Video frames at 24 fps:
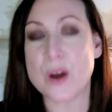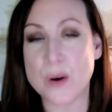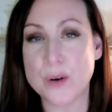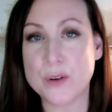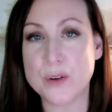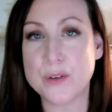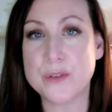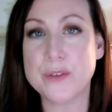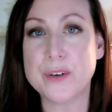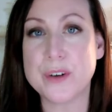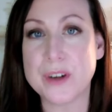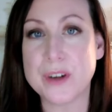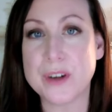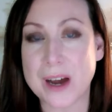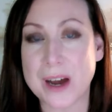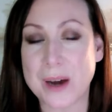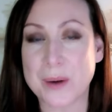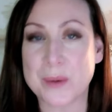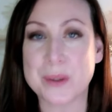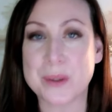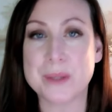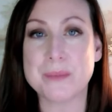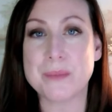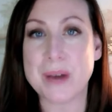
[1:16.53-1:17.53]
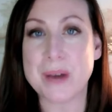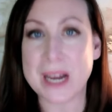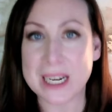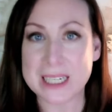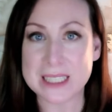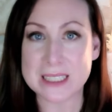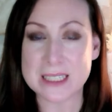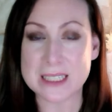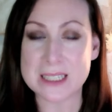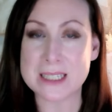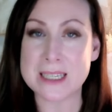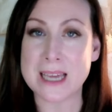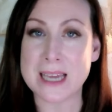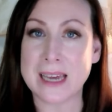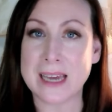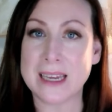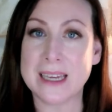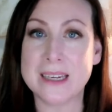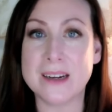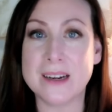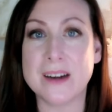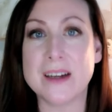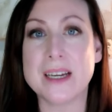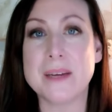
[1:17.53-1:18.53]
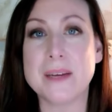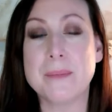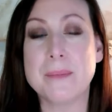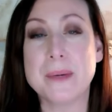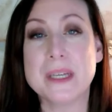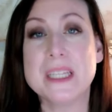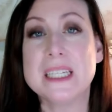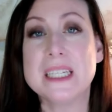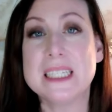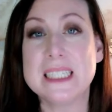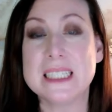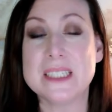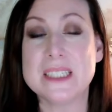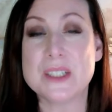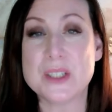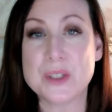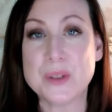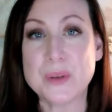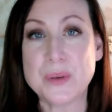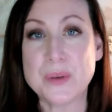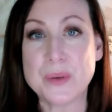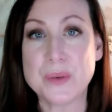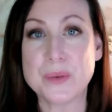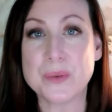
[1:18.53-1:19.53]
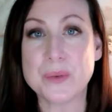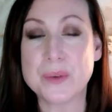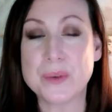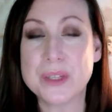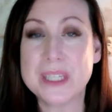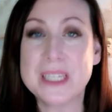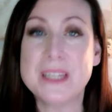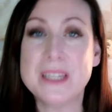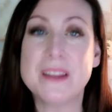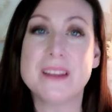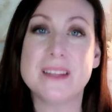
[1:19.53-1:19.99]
over our mindset and our ability to really